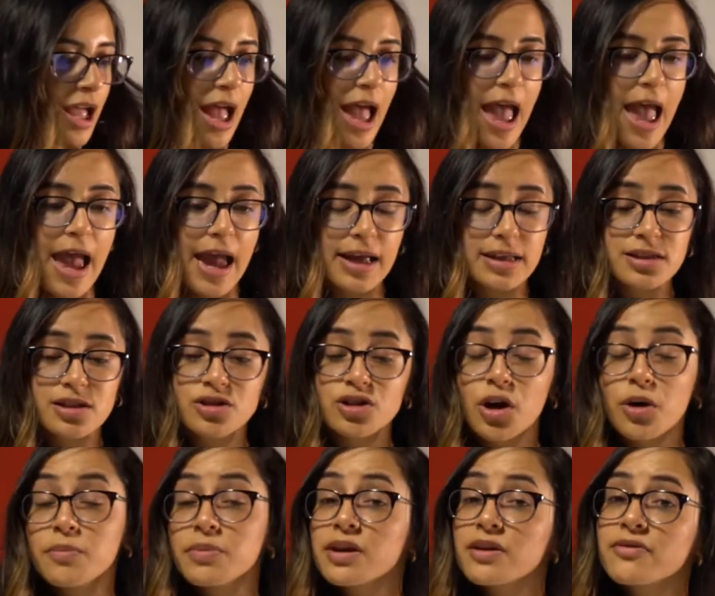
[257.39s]
And
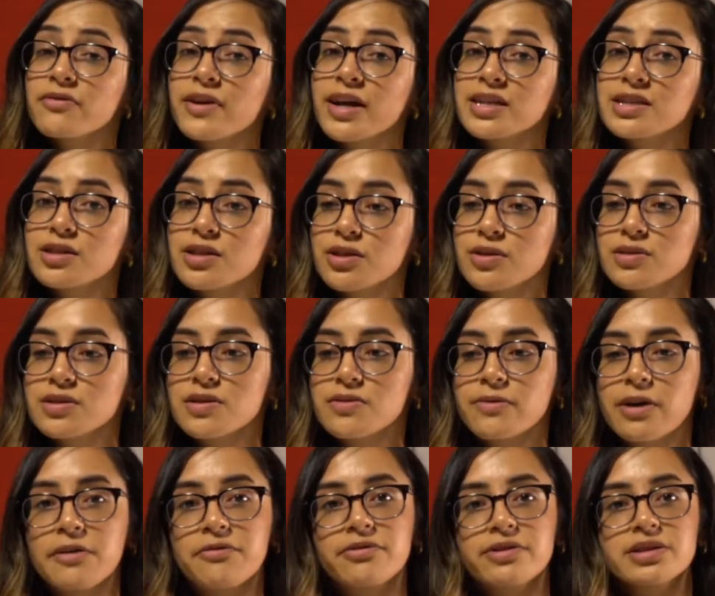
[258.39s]
don't be afraid to use a
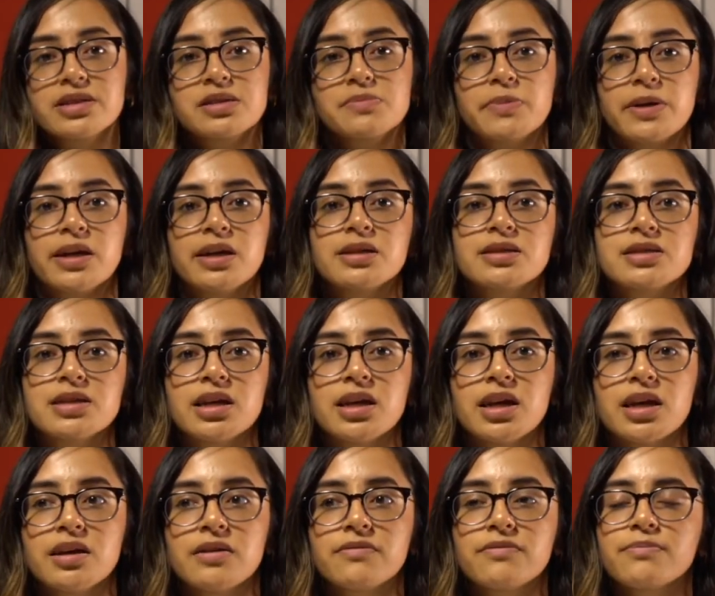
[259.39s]
reference piece.
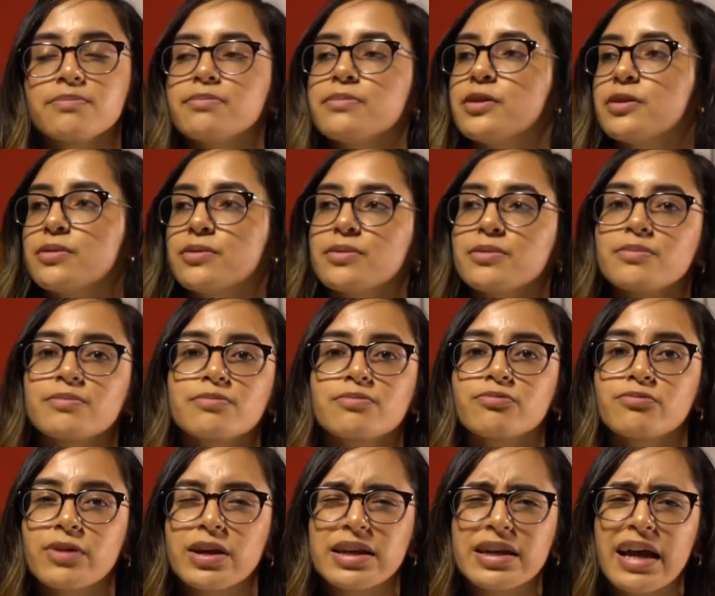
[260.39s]
If you
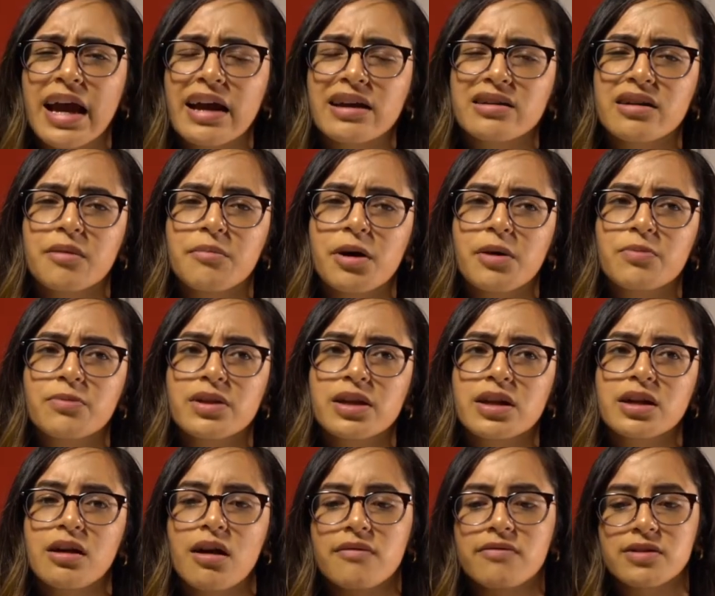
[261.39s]
really can't come up with
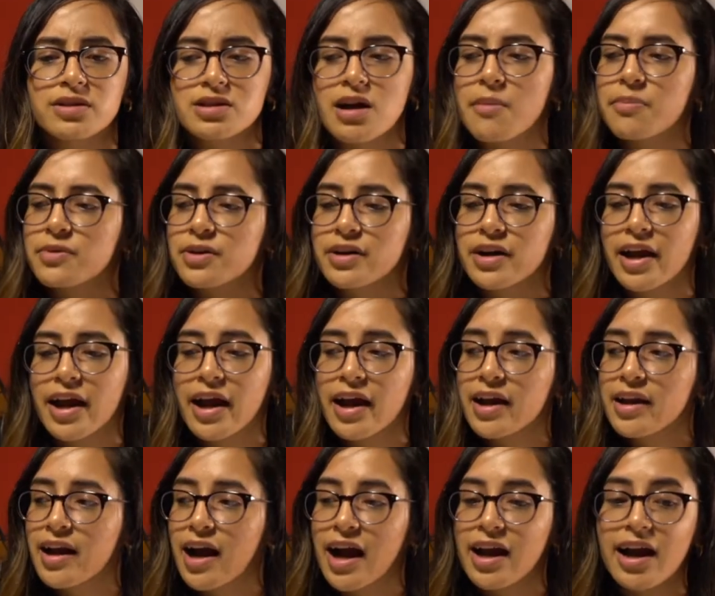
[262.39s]
it off the top of your
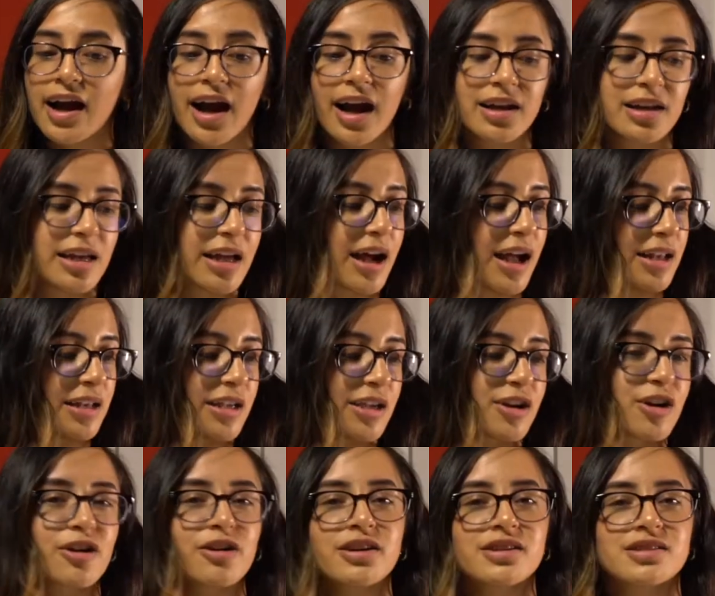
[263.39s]
head, I highly, highly
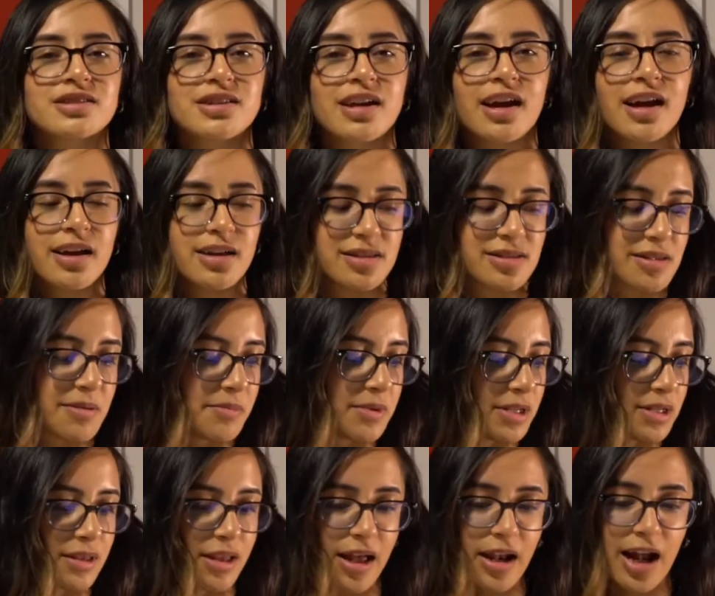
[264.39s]
encourage that. It's
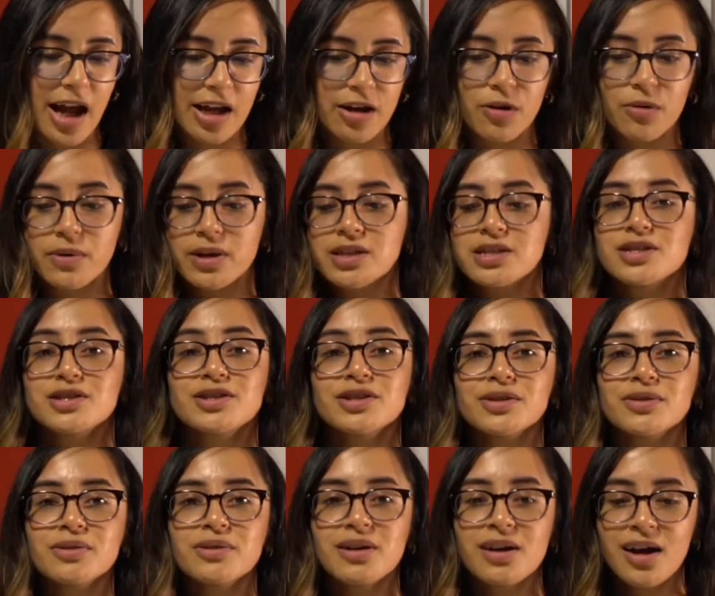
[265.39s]
something that I always
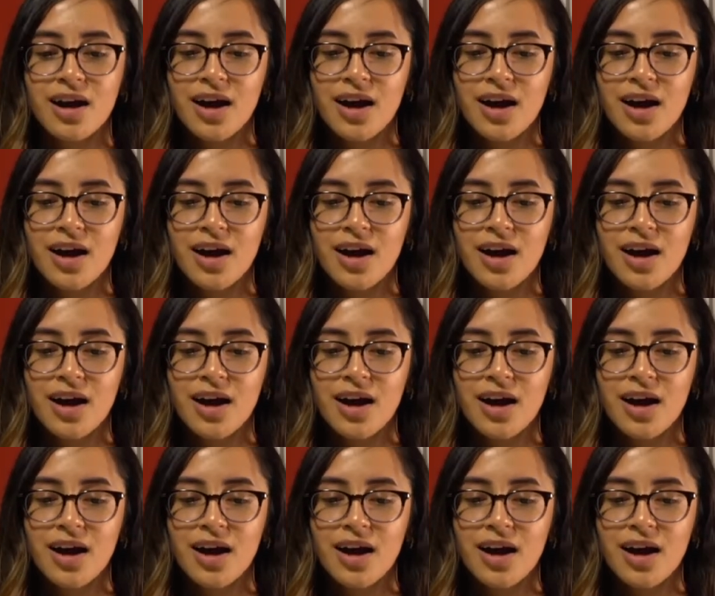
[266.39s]
do.